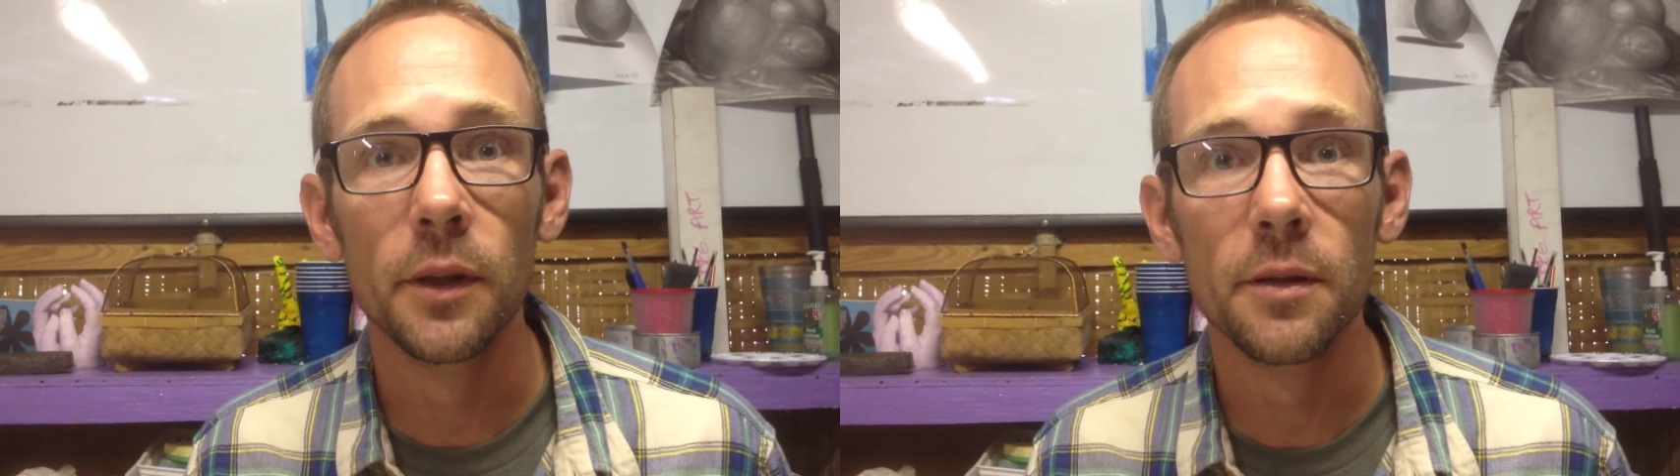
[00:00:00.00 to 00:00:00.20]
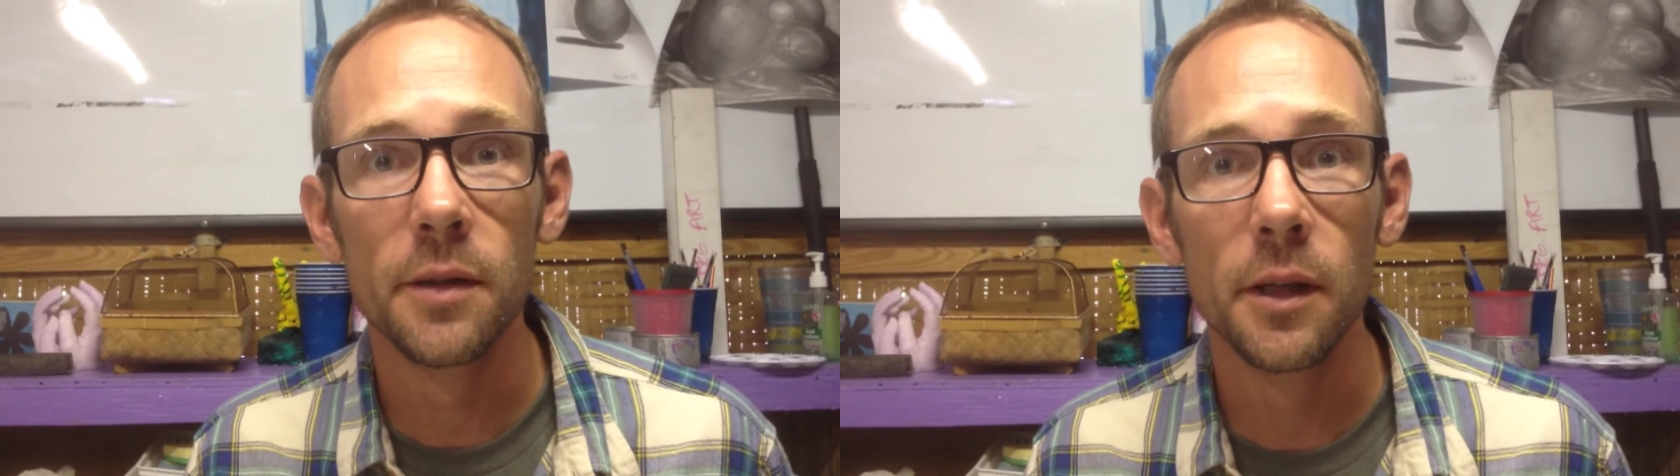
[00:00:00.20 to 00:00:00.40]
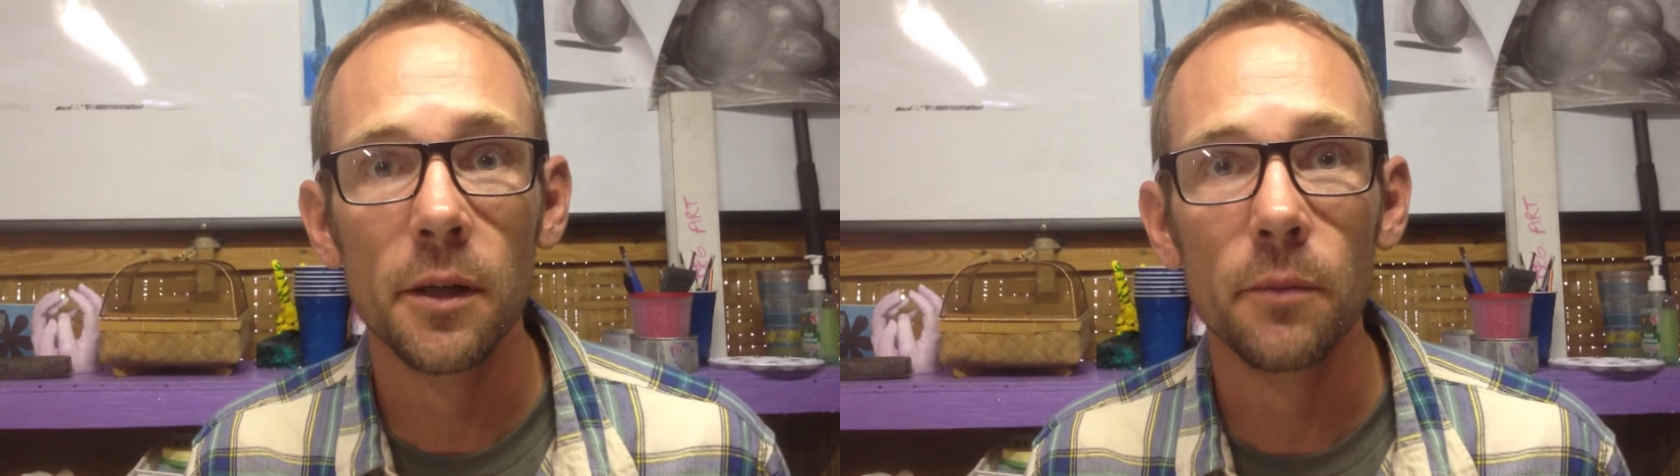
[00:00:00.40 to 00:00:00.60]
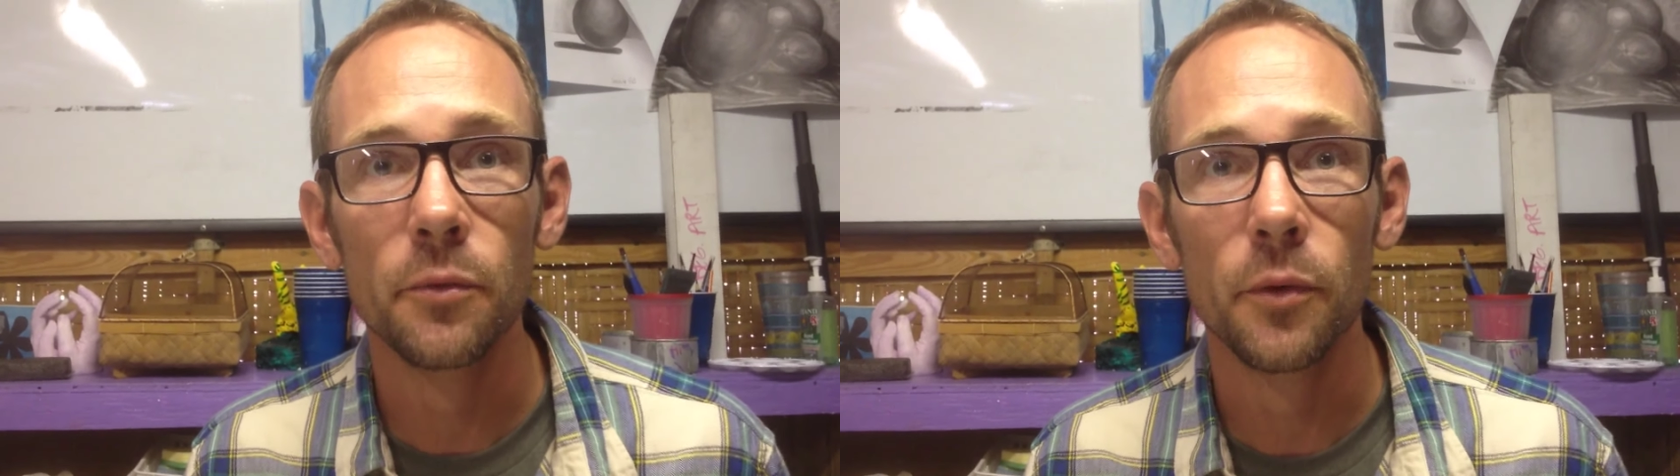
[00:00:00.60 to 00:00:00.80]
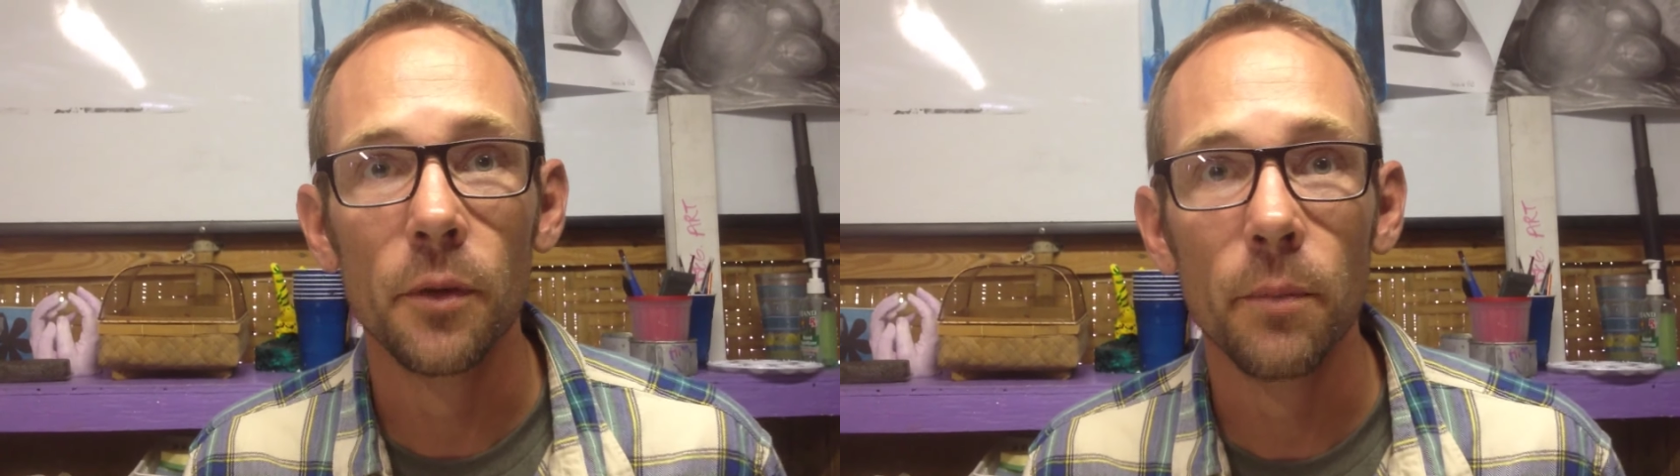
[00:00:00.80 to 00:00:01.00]
synonyms
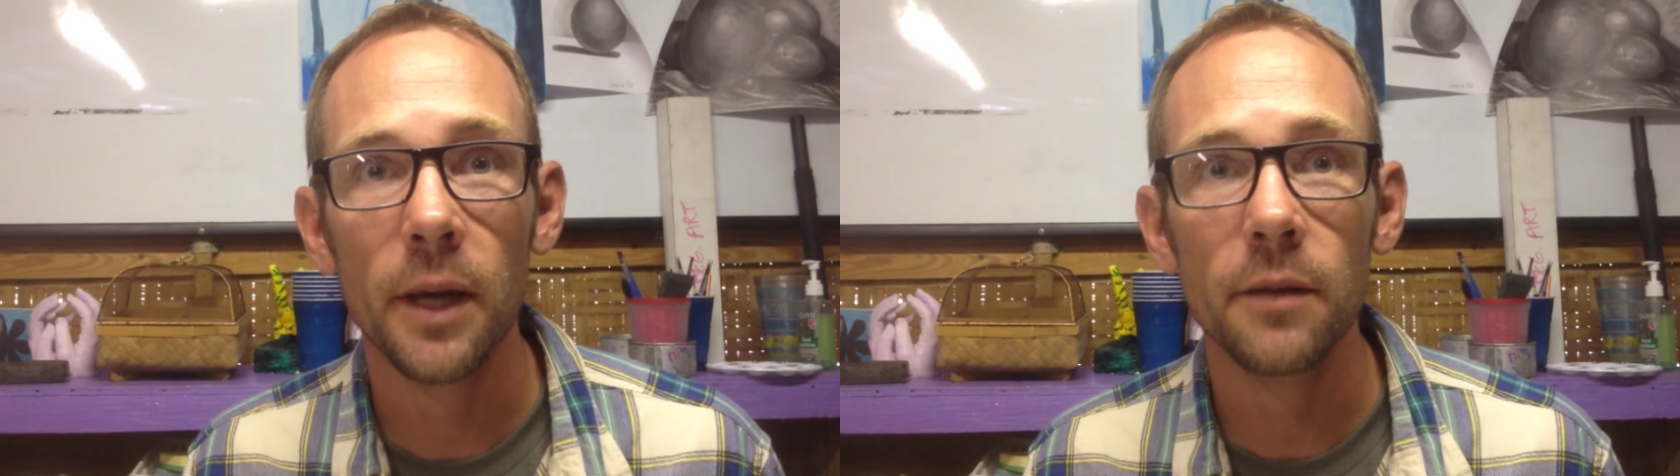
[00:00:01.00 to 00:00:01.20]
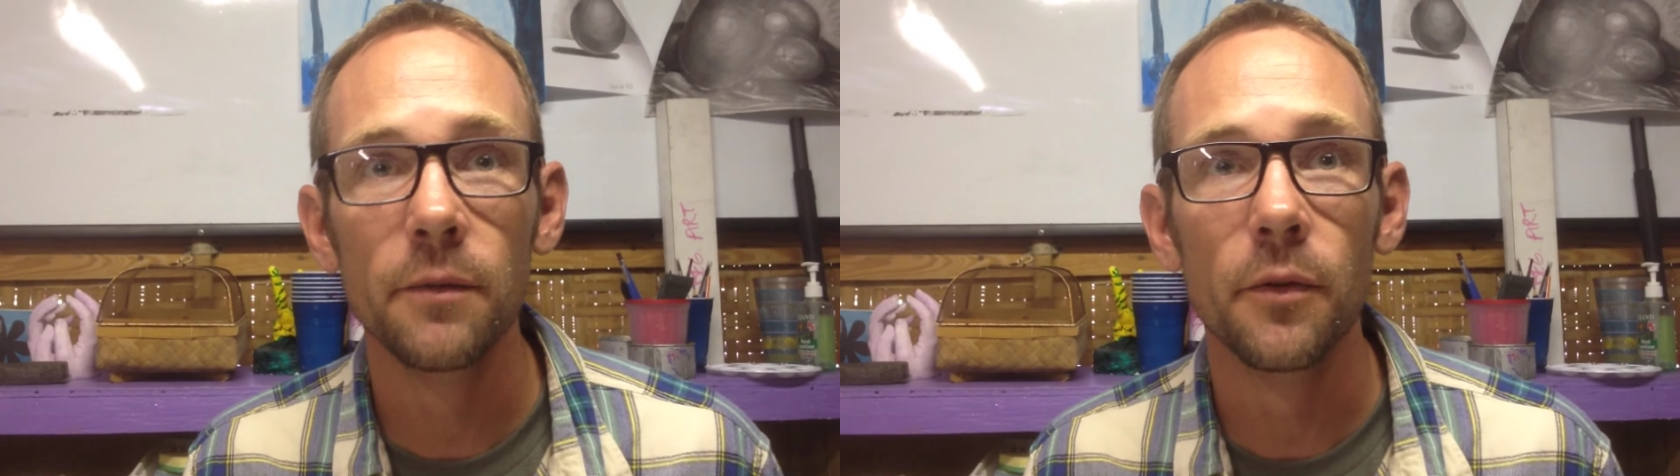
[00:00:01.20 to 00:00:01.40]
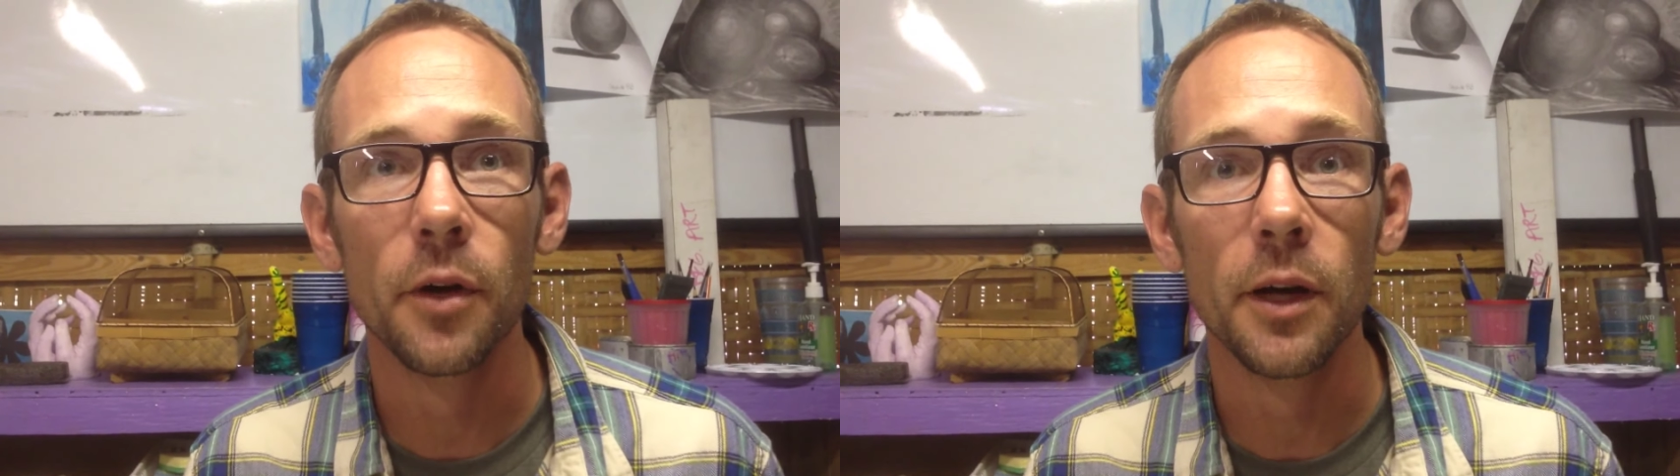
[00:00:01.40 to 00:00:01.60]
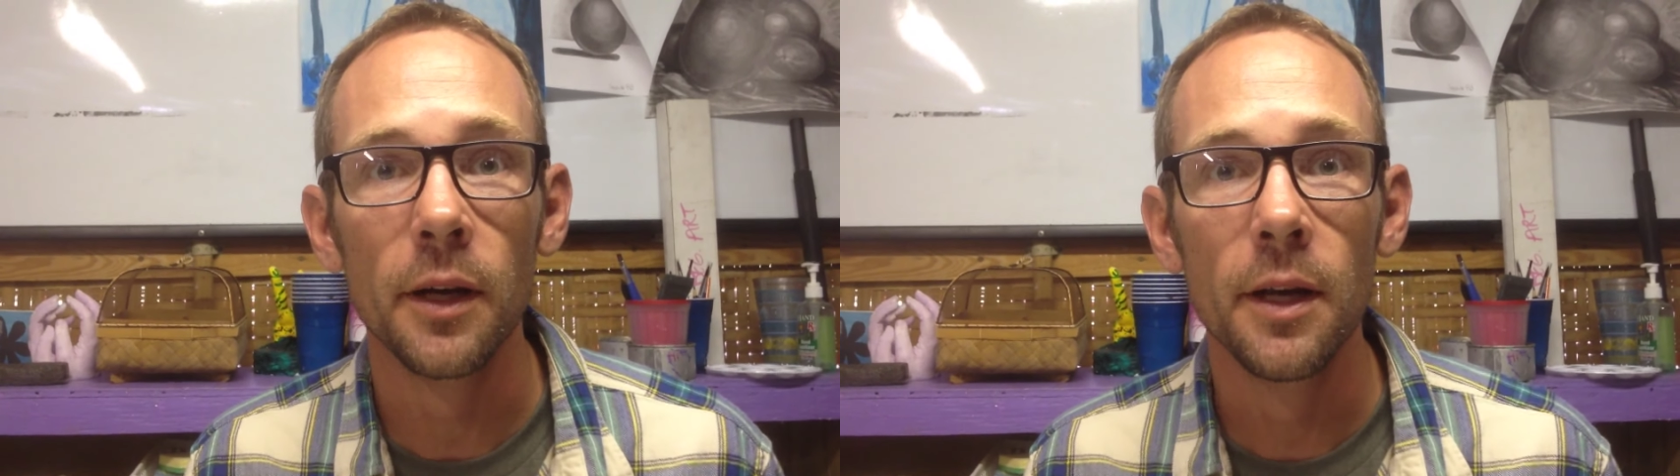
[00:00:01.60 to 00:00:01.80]
were based for it.